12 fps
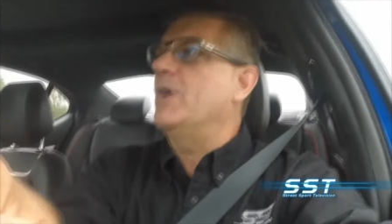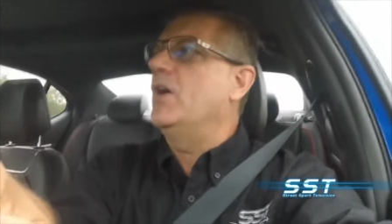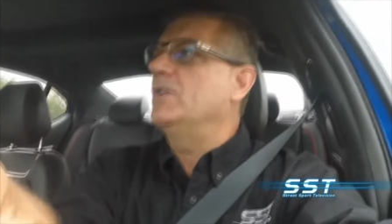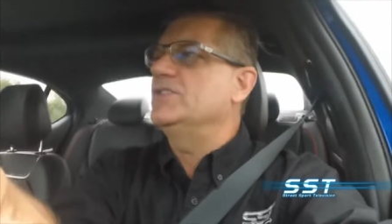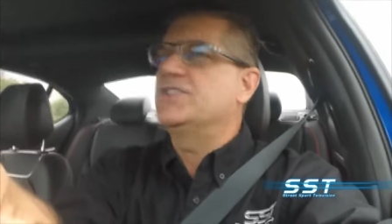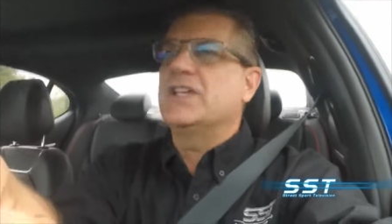
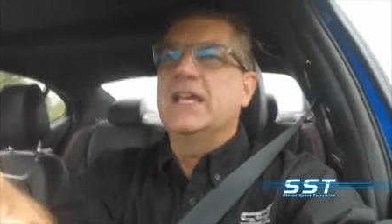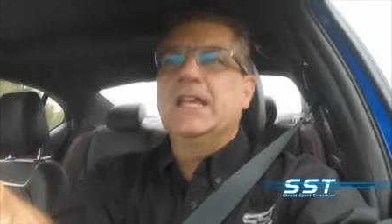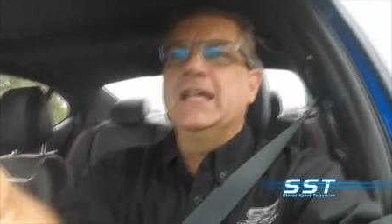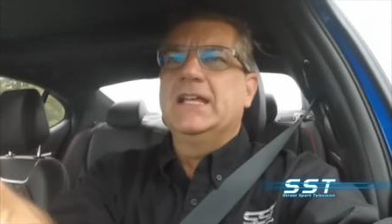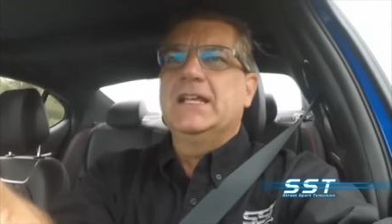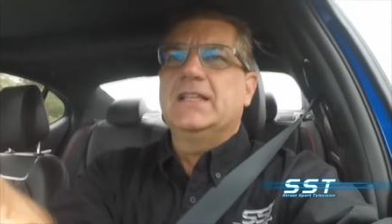modes.
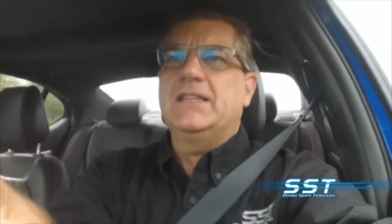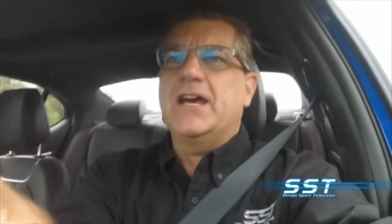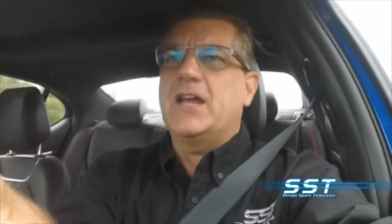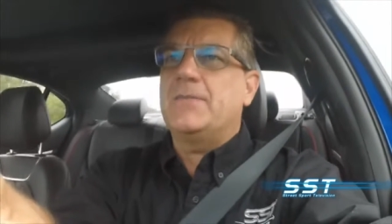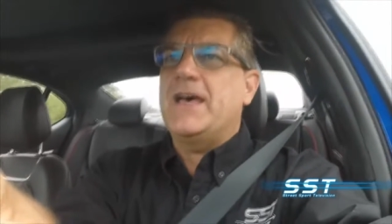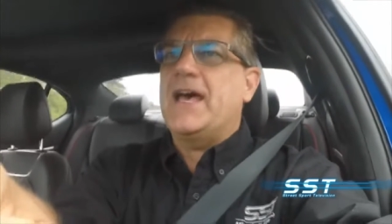The
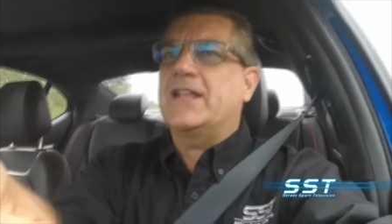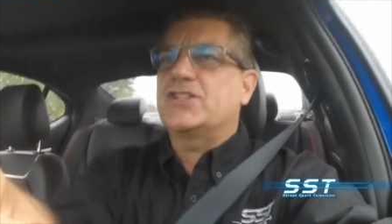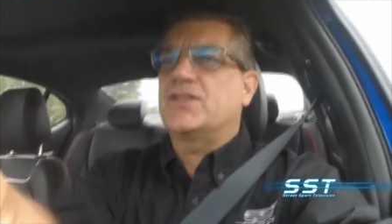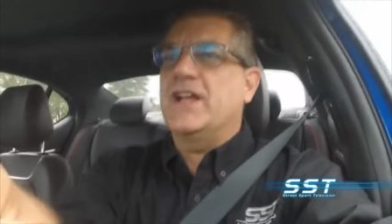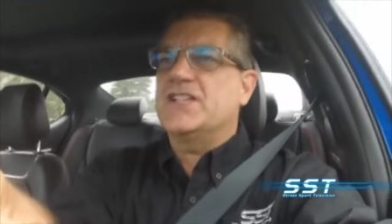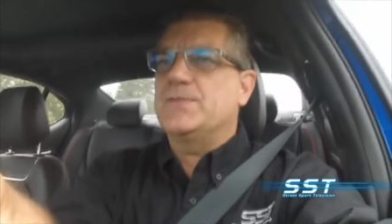automatic
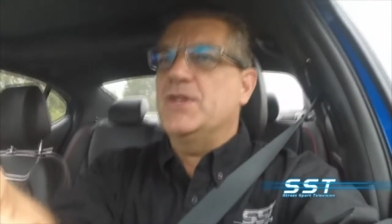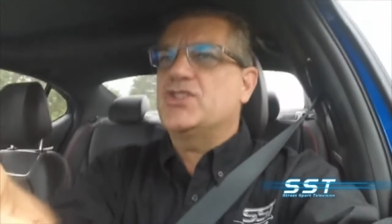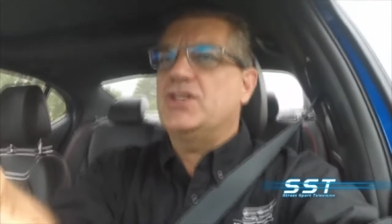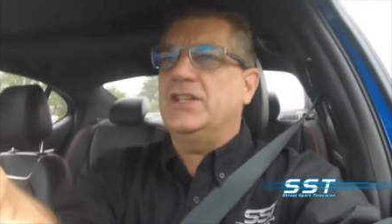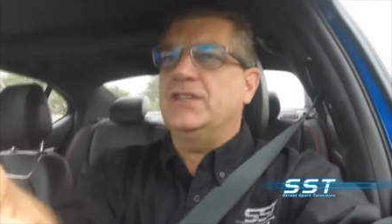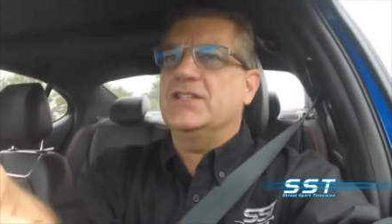
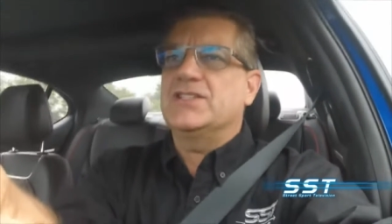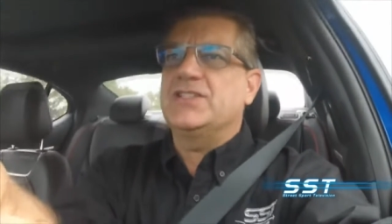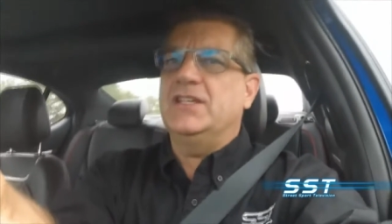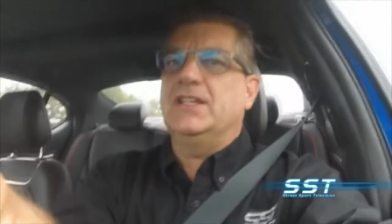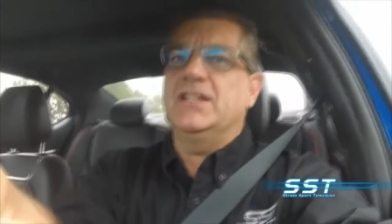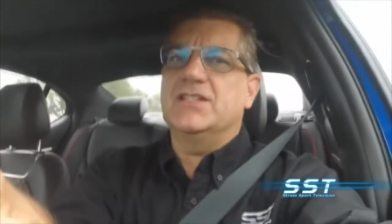transmission in this
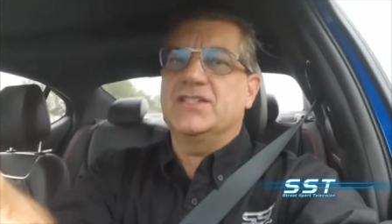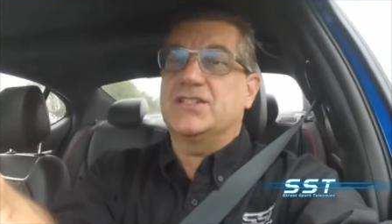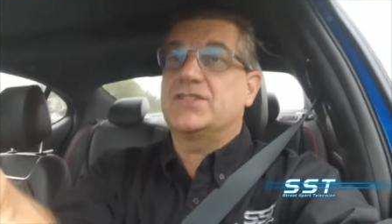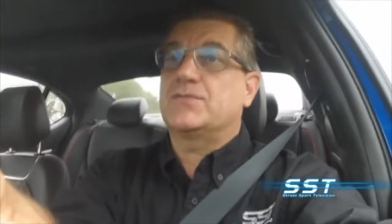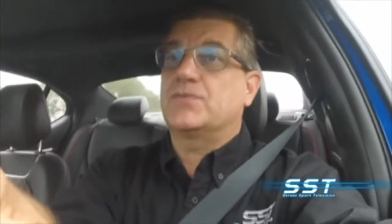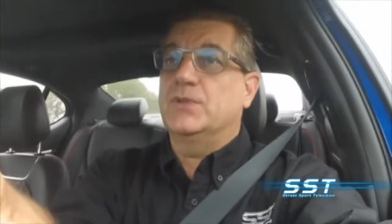thing
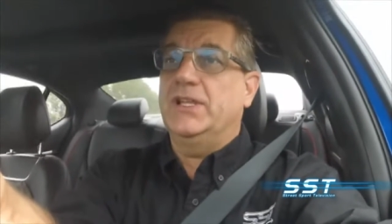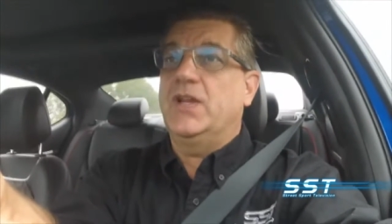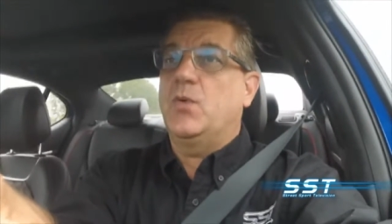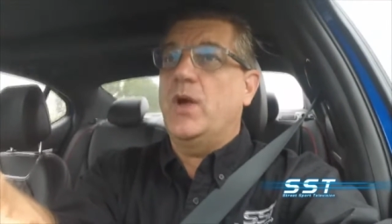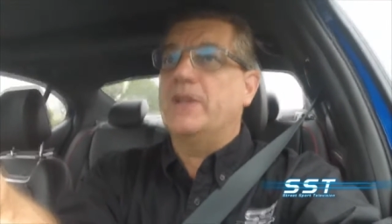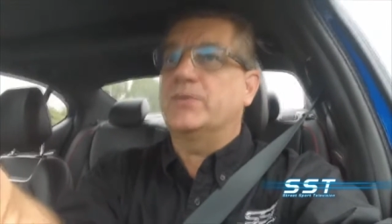is really
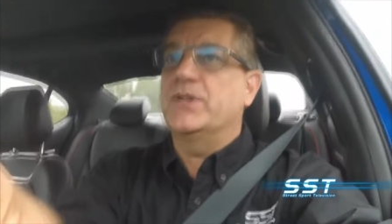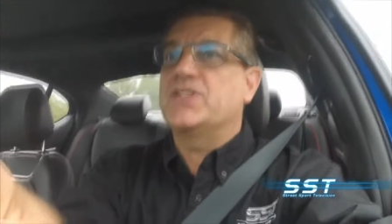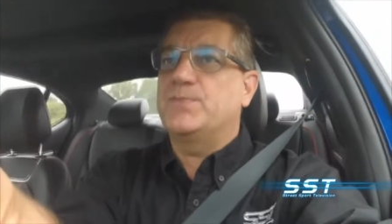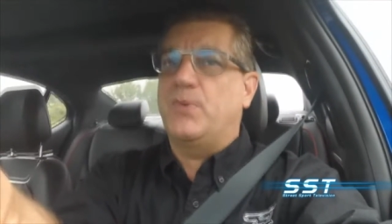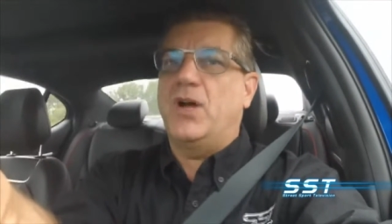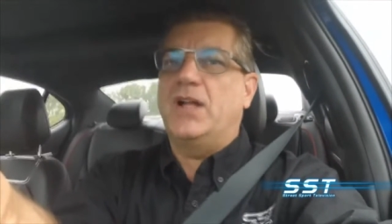quite
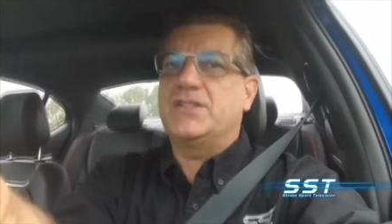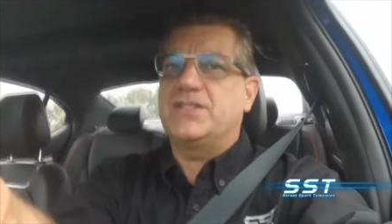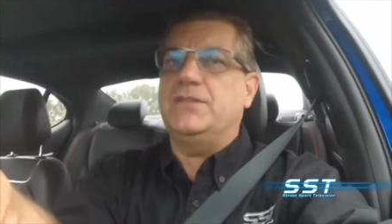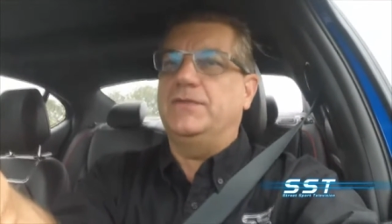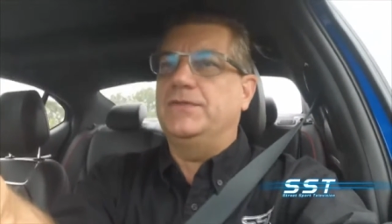responsive.